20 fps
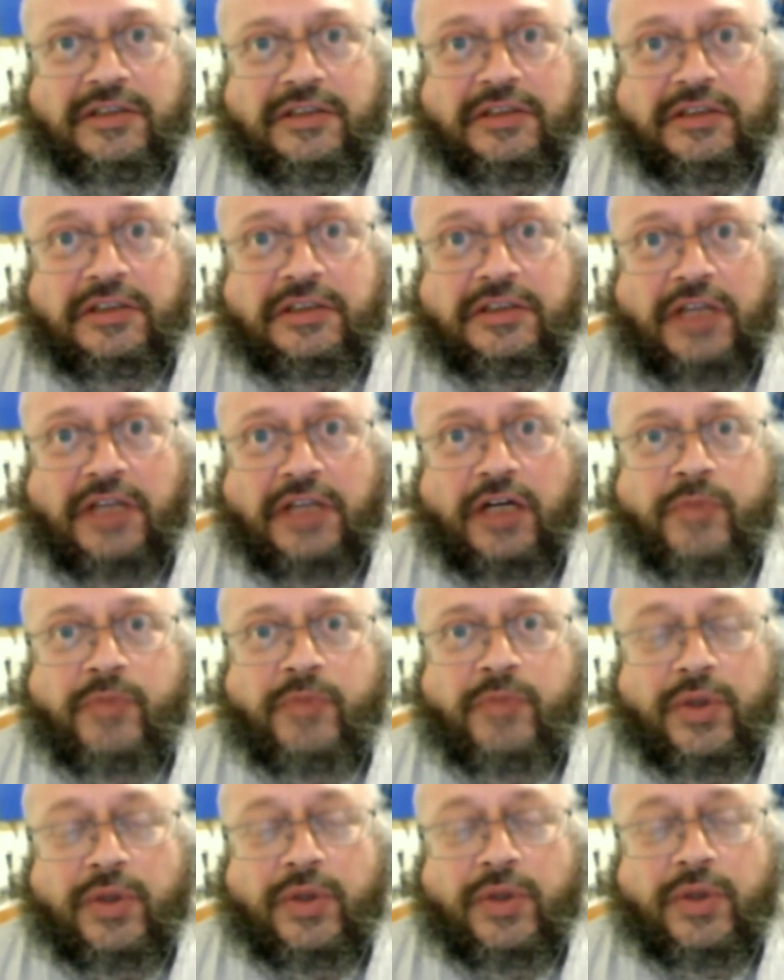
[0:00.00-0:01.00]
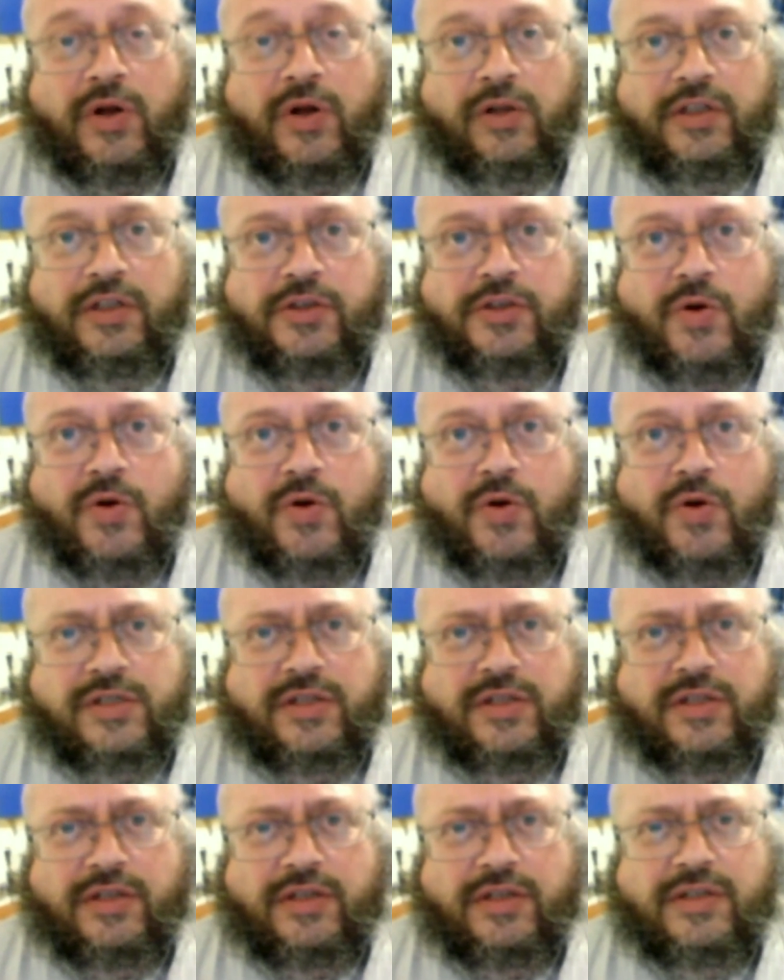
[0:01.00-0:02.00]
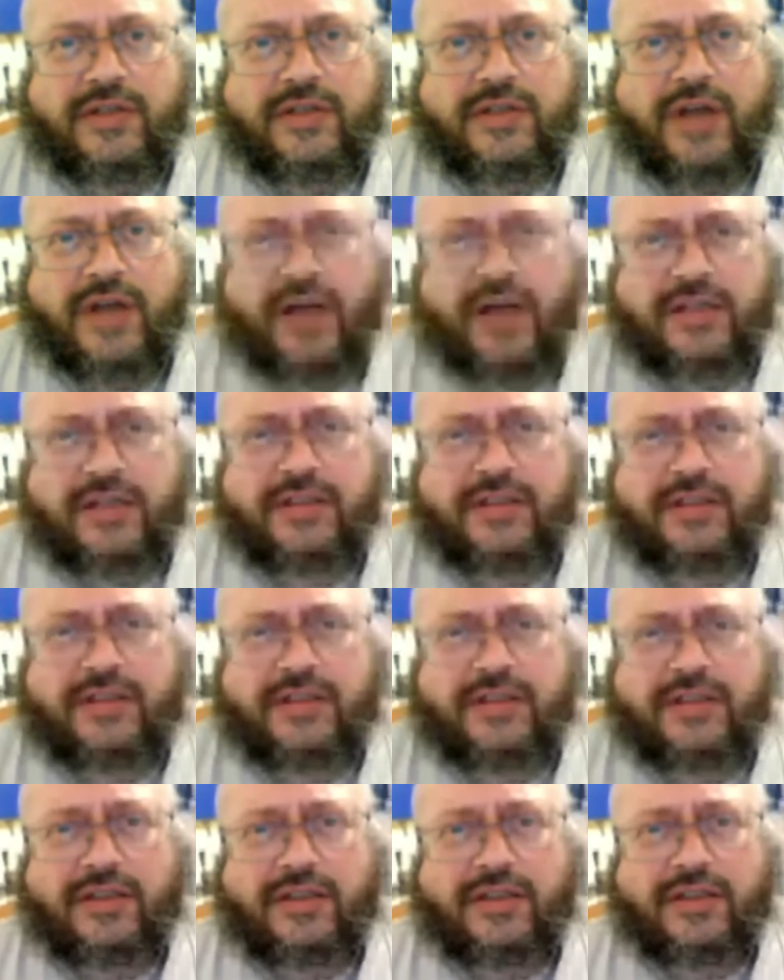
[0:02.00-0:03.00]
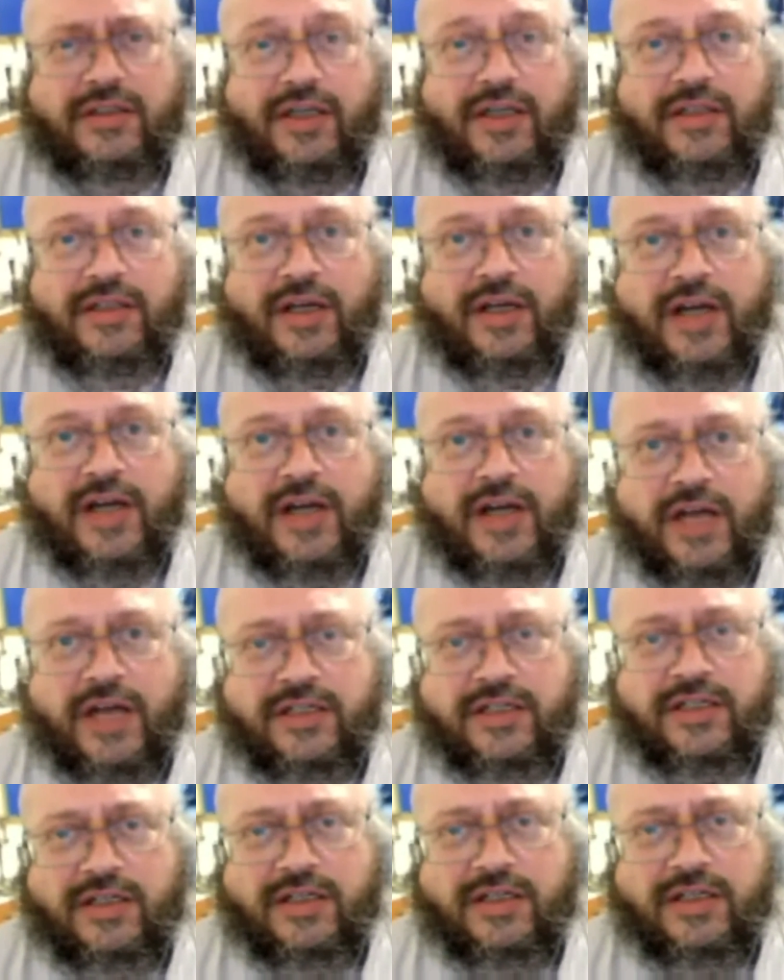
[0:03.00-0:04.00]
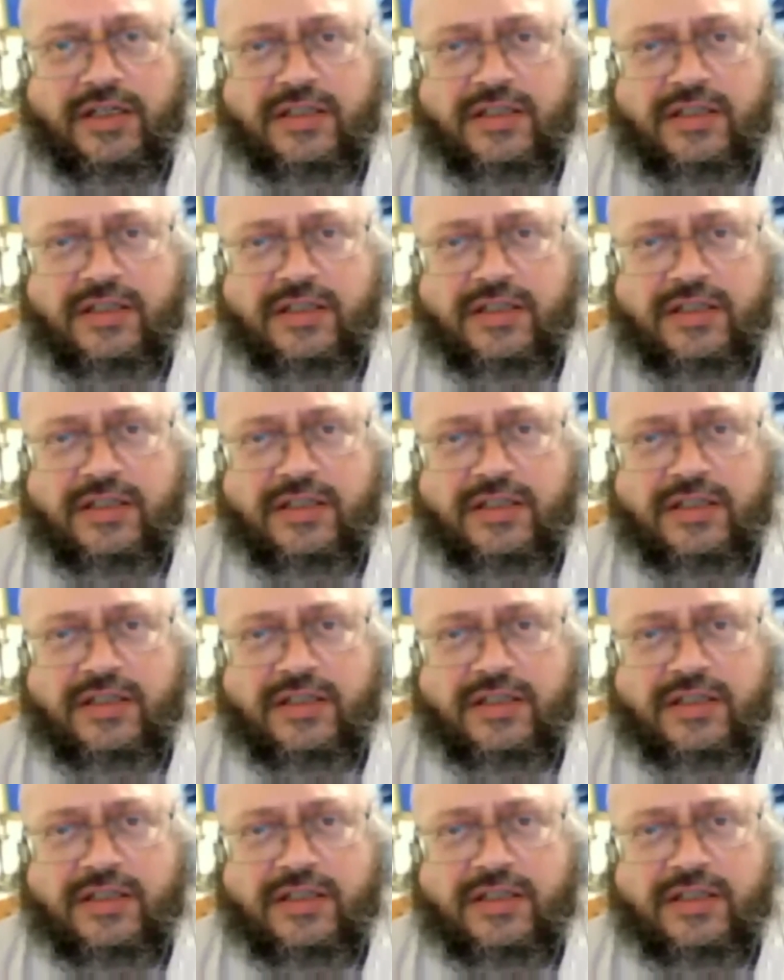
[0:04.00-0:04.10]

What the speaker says: the state of political discourse these days in the Knesset